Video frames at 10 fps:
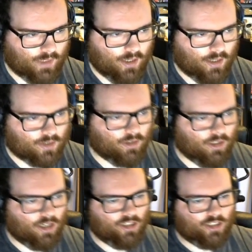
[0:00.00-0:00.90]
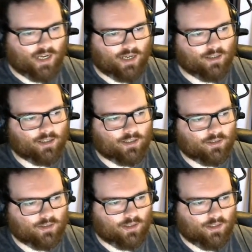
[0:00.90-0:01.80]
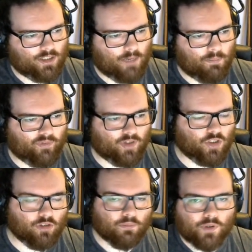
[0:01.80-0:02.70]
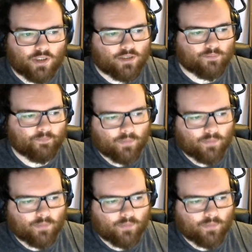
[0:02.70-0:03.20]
So a large tank in the shape of a cuboid